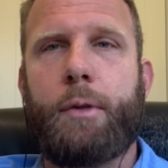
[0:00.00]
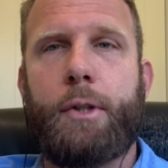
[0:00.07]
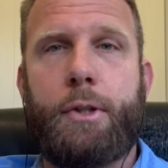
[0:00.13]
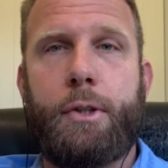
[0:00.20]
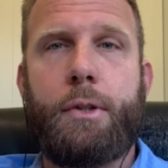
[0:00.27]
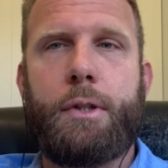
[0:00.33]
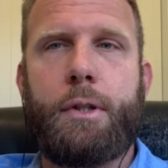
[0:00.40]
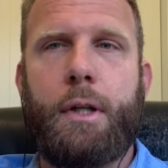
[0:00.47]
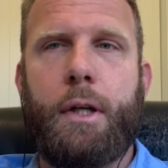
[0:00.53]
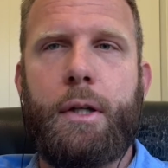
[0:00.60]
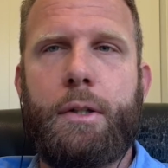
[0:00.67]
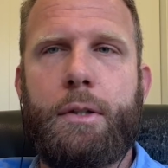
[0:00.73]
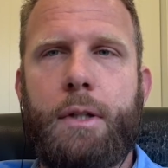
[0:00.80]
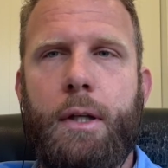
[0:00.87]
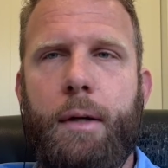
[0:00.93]
reduce
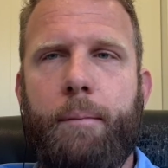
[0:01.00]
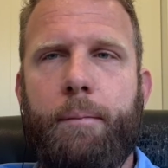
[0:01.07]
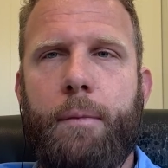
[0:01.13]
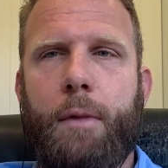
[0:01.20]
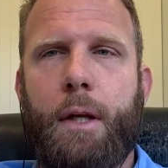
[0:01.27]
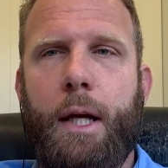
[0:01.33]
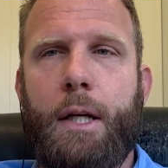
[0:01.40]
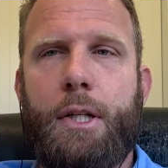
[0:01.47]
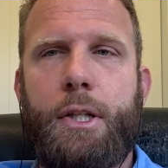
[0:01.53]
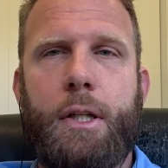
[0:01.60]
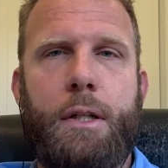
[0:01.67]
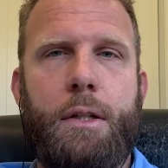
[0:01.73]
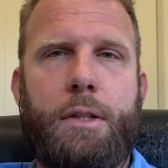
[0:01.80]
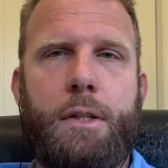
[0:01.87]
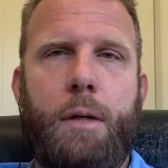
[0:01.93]
those energy
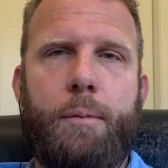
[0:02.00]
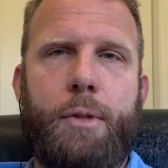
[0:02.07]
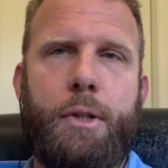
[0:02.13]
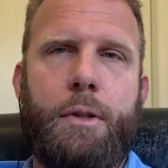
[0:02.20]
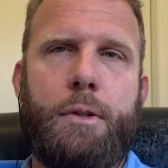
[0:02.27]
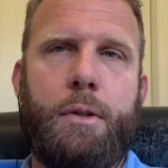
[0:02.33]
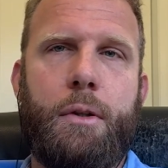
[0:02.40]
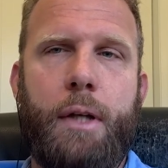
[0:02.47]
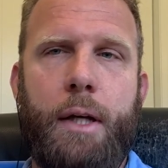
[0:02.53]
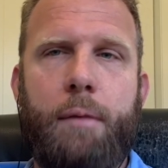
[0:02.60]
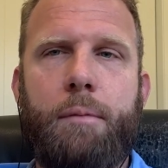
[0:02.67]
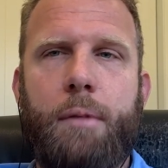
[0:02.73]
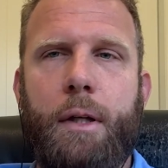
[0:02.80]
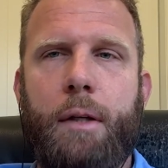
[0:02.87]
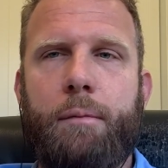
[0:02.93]
consumptions on
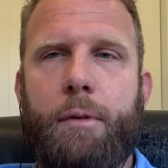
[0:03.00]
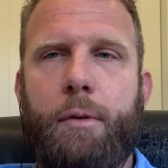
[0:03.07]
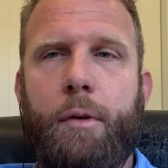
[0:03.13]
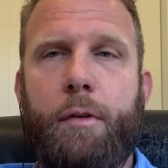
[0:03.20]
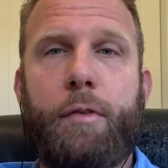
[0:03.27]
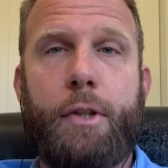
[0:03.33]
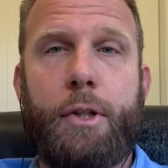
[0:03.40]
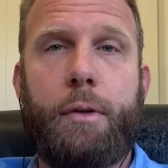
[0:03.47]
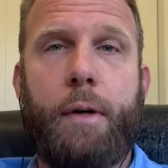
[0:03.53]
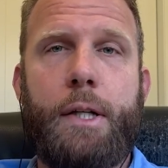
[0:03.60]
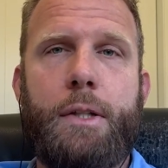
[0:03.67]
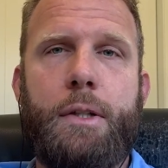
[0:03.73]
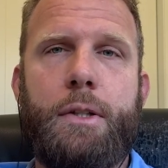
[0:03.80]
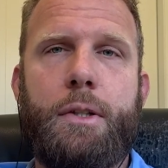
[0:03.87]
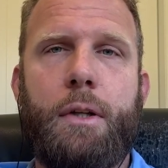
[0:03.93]
that the
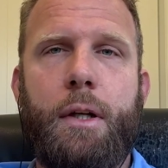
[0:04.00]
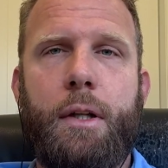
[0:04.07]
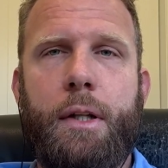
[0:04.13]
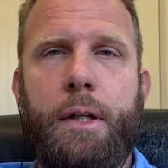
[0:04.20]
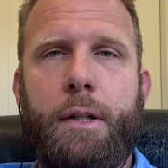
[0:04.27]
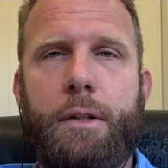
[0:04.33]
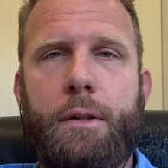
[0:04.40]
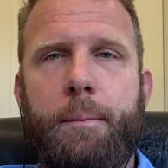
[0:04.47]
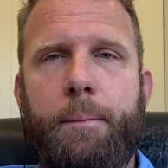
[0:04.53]
refrigeration side of things.